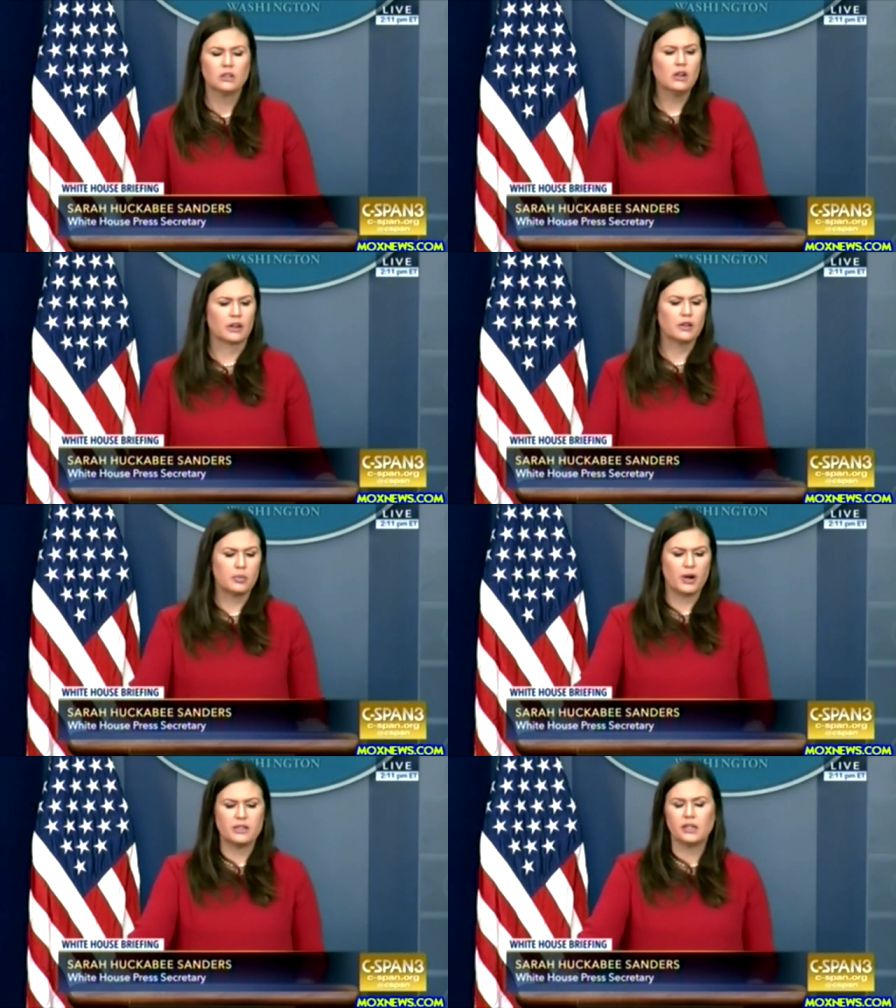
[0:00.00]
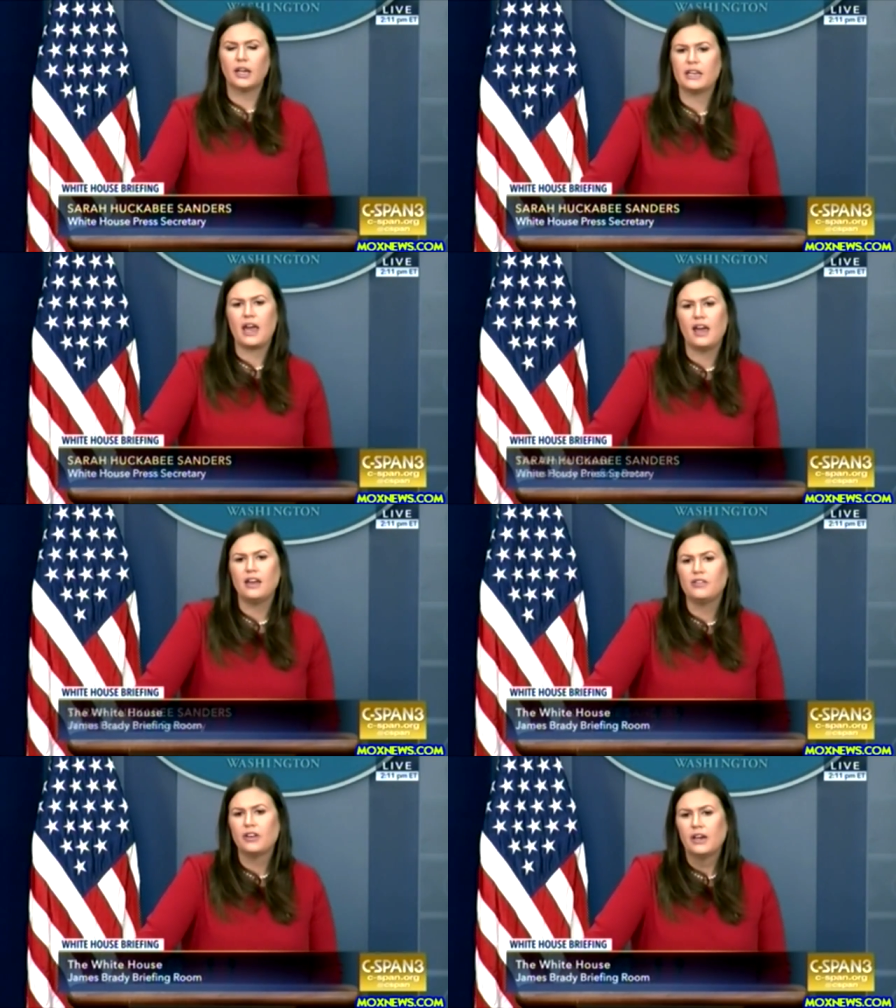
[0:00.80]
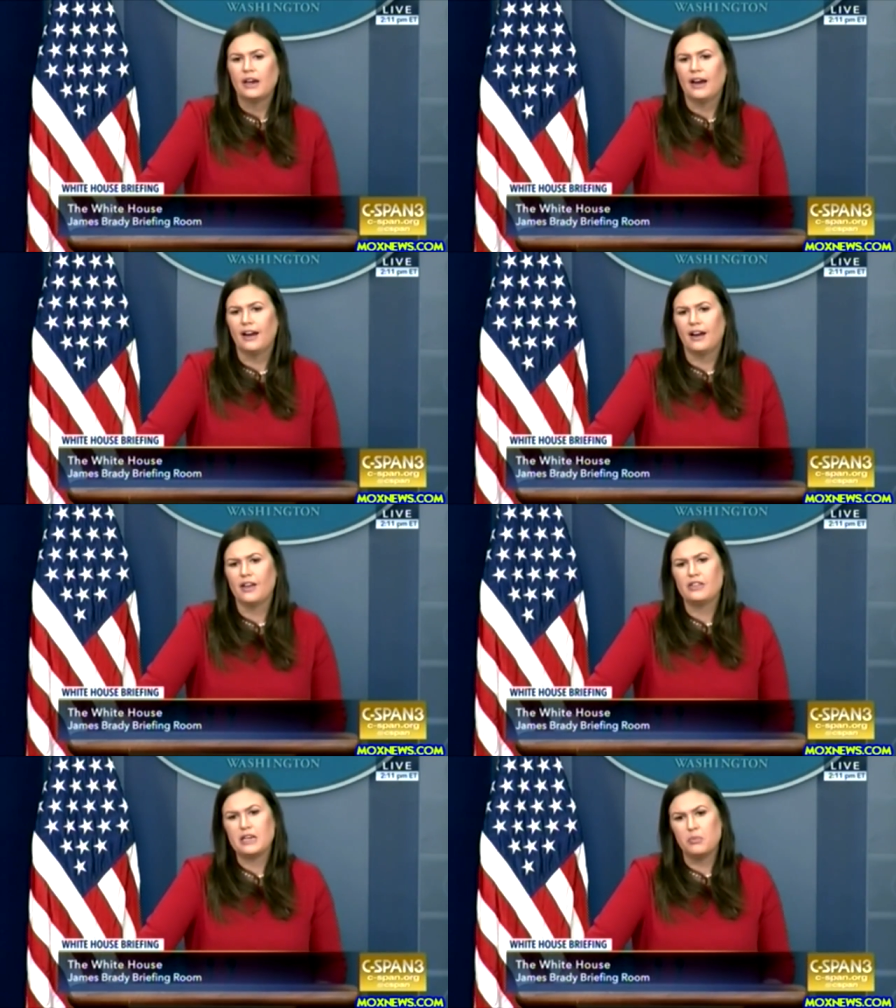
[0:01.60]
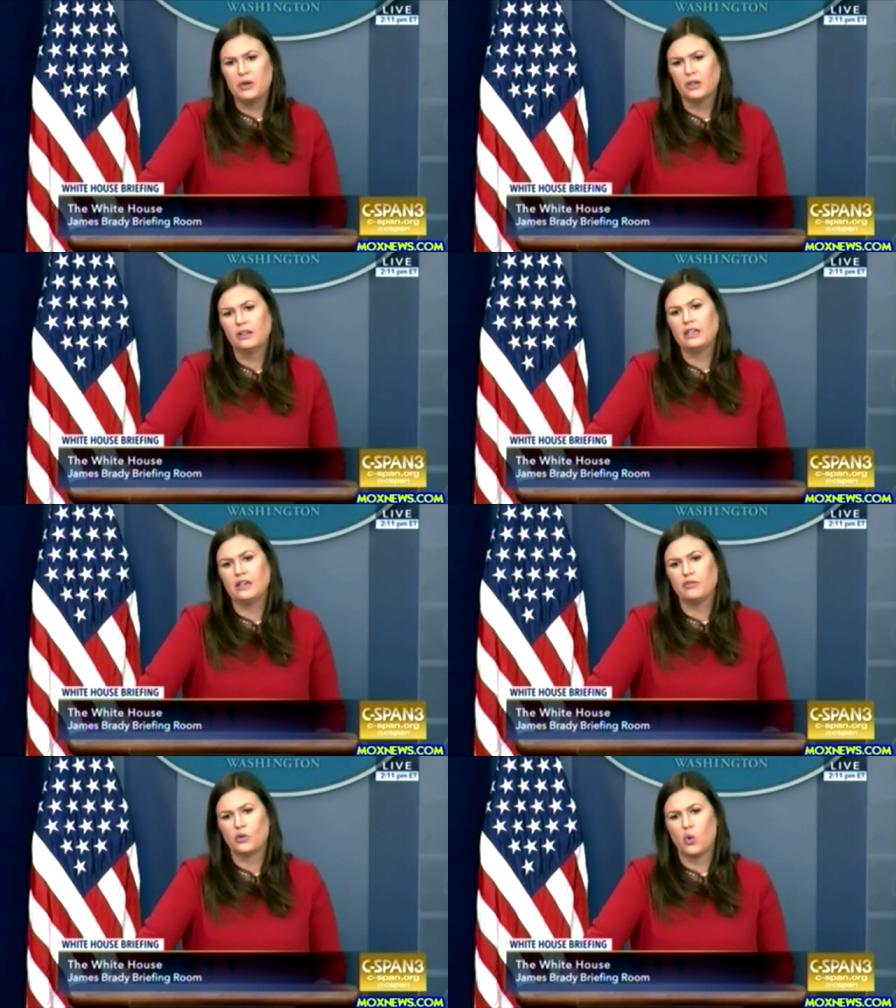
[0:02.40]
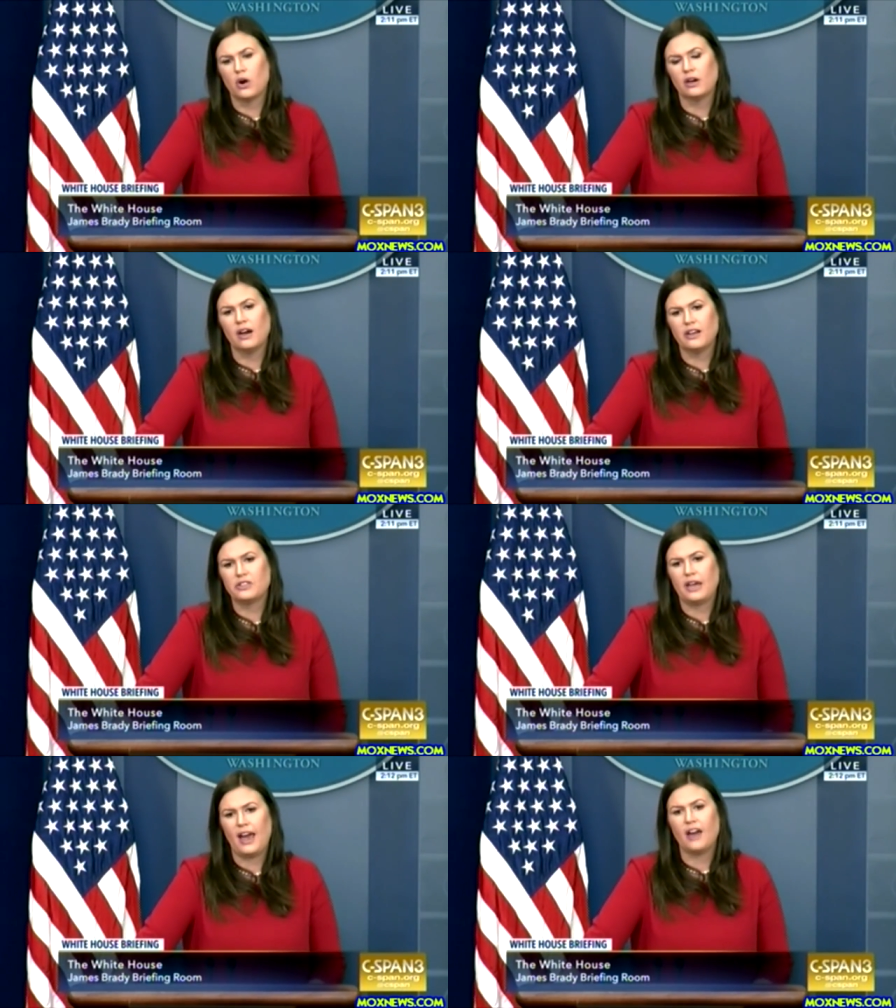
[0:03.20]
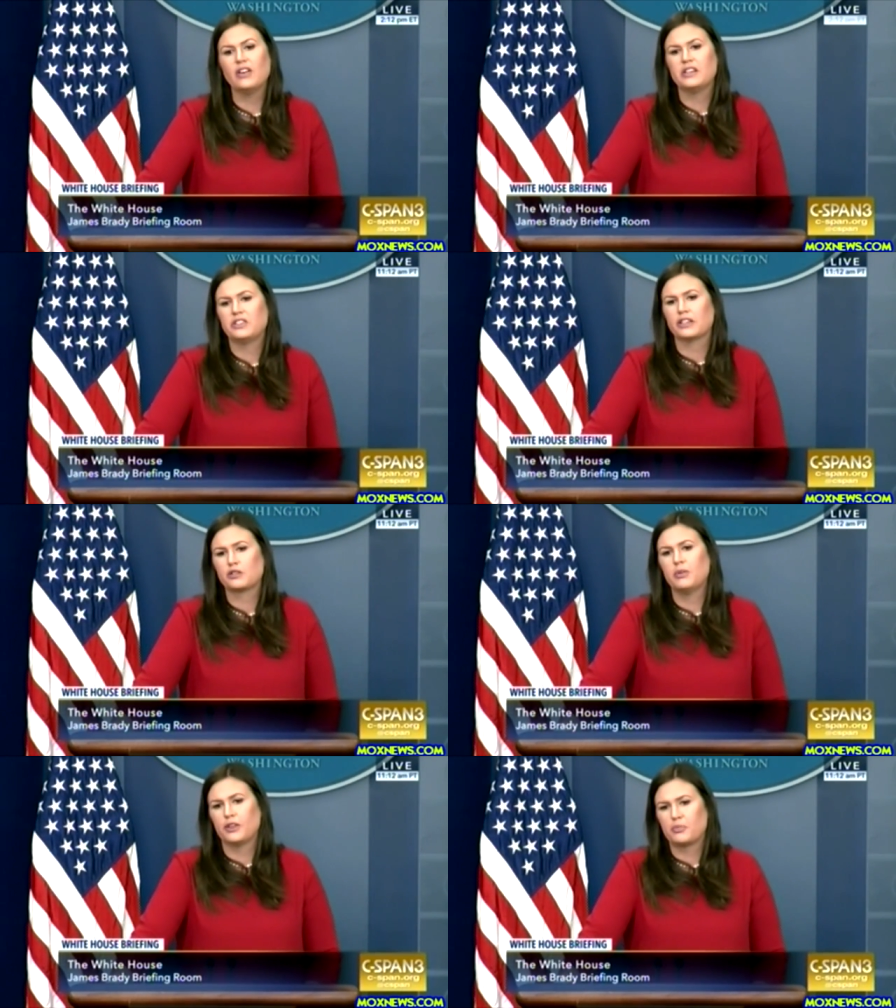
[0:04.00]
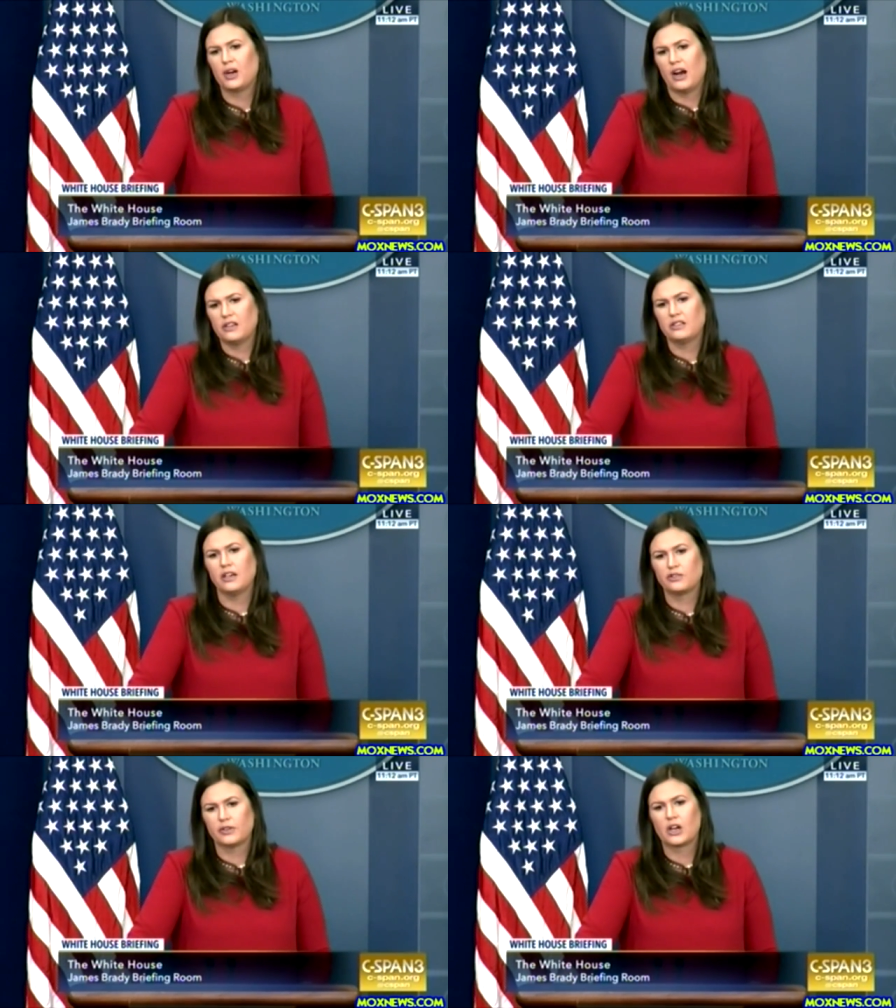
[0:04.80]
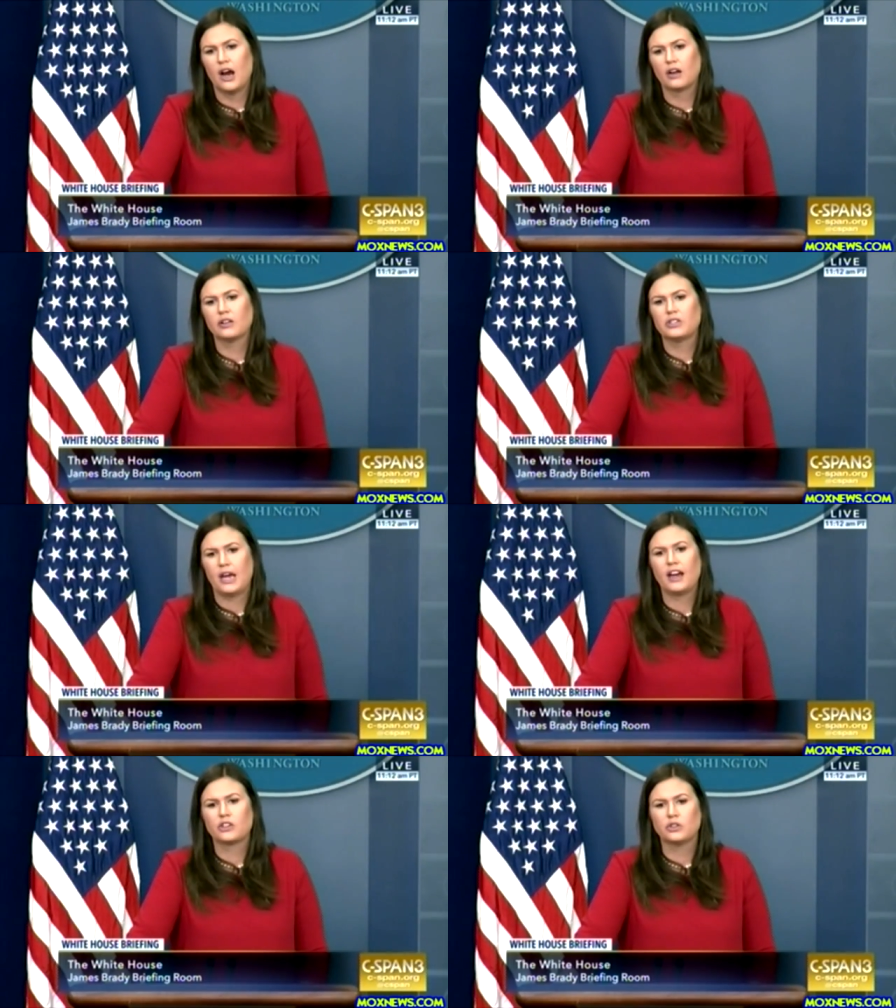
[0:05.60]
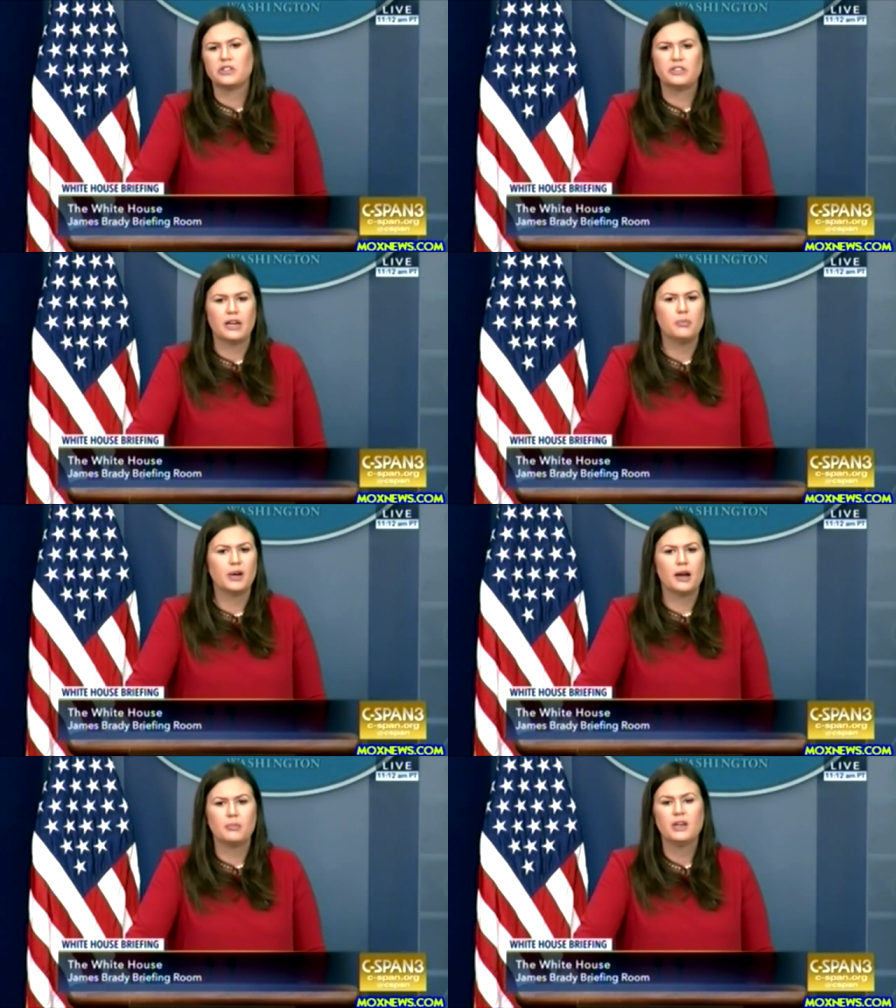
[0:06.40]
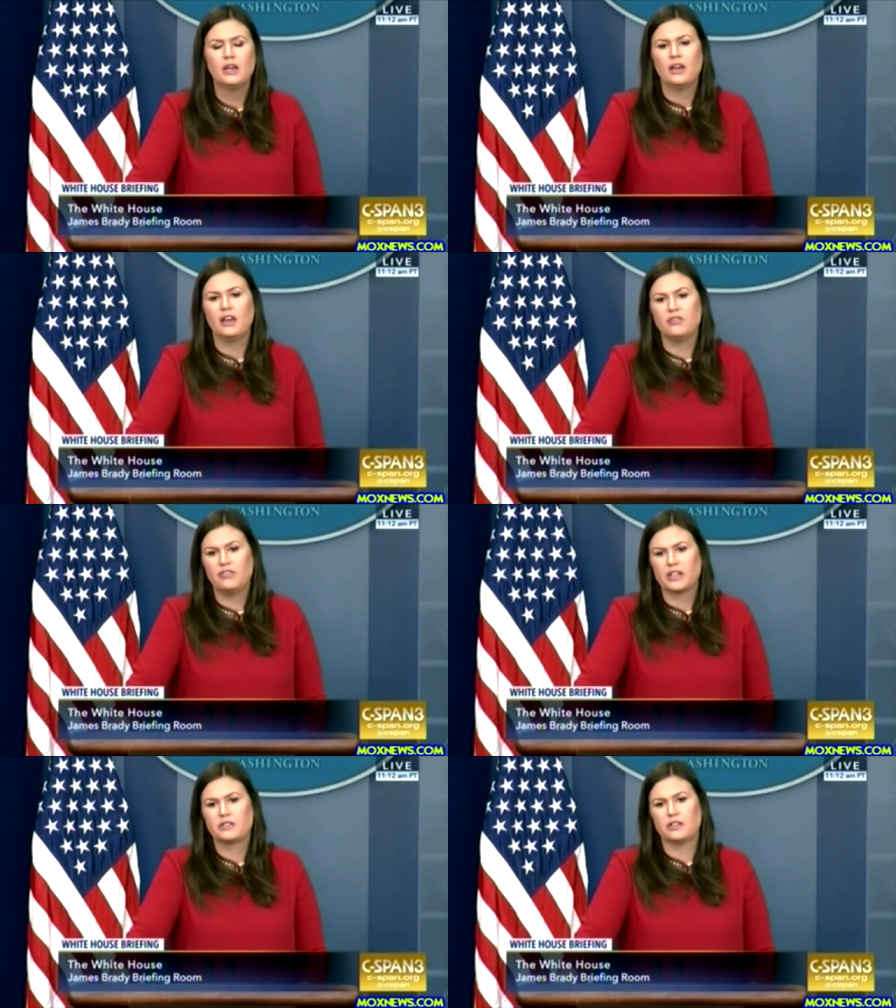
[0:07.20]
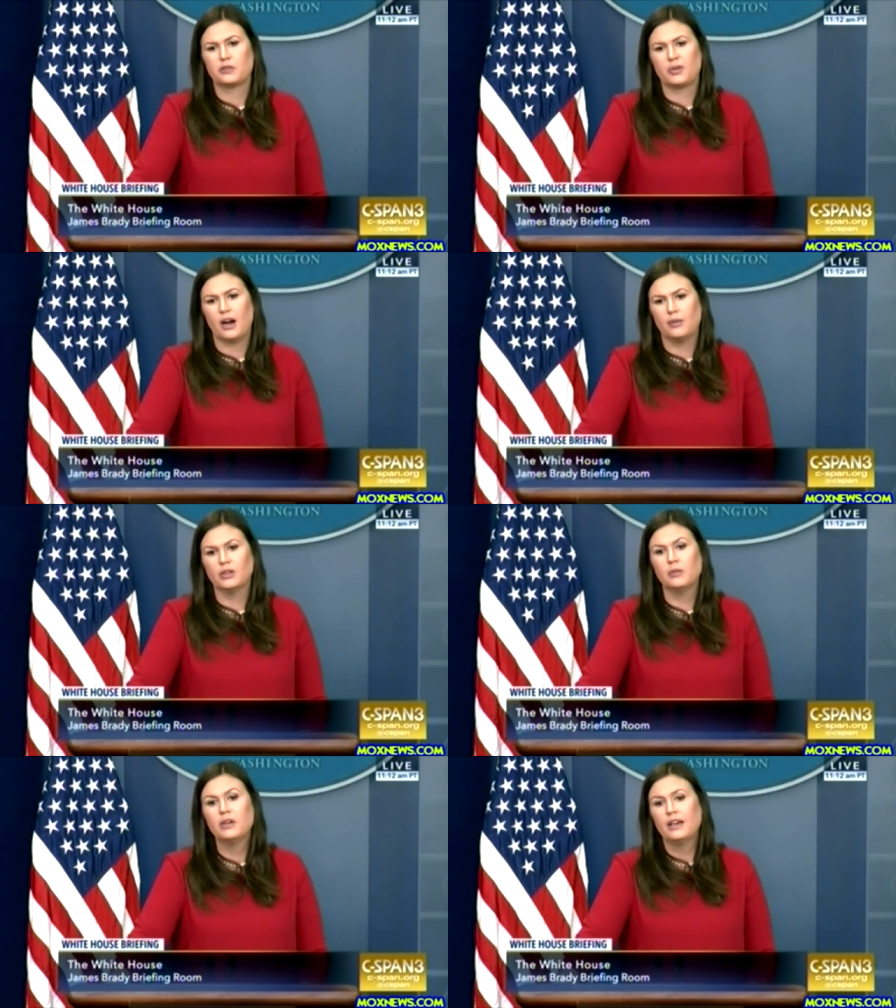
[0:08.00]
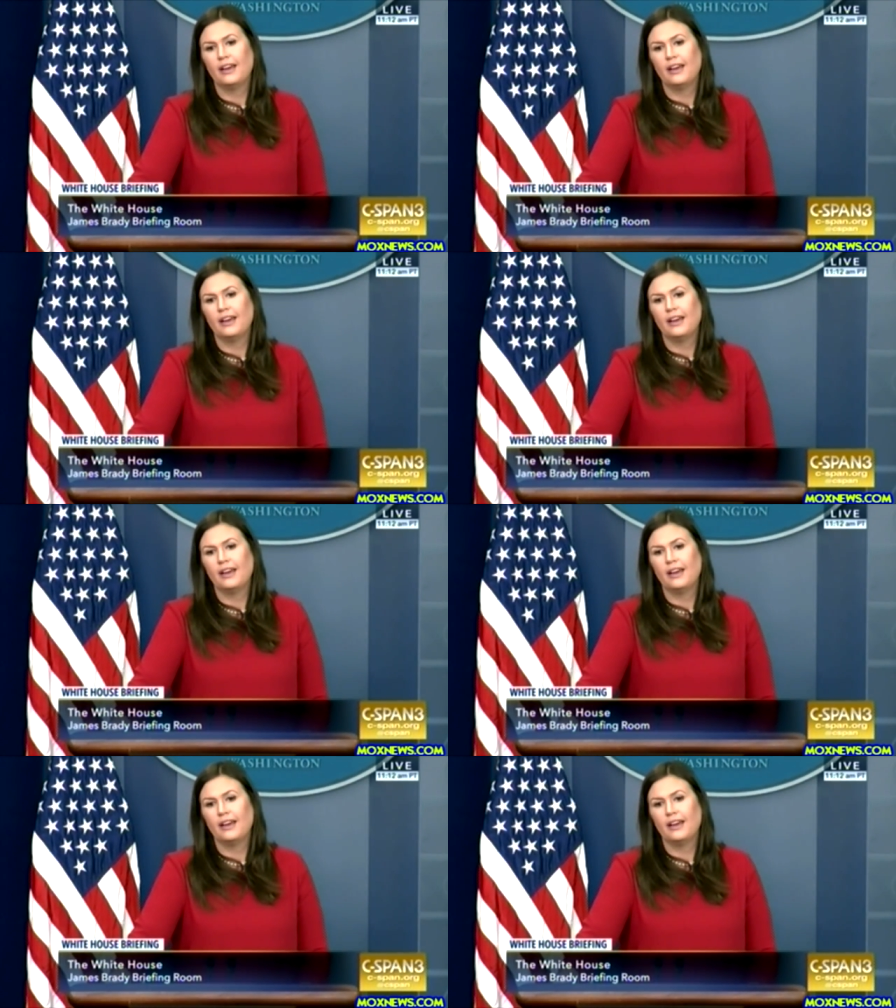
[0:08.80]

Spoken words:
Look, the president gave the ability for us to have a six-month process for Congress to actually step up and fix this problem,